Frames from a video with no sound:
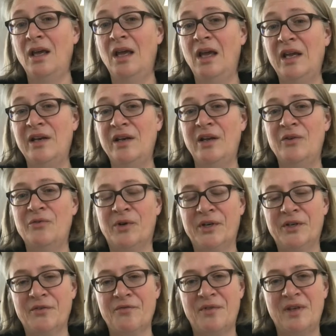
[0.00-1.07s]

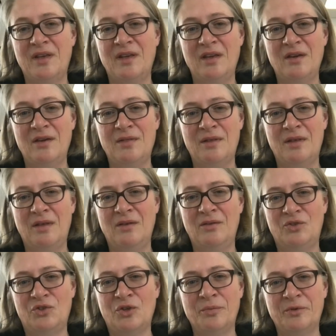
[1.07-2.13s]
one of
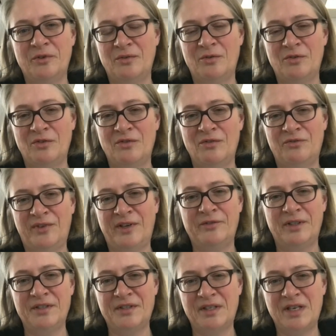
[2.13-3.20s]
the German
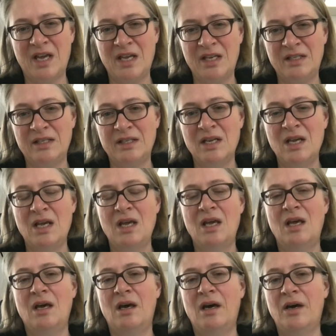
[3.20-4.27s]
federal states.
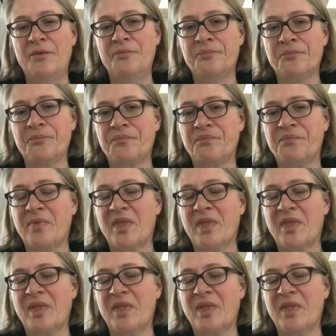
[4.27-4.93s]
Then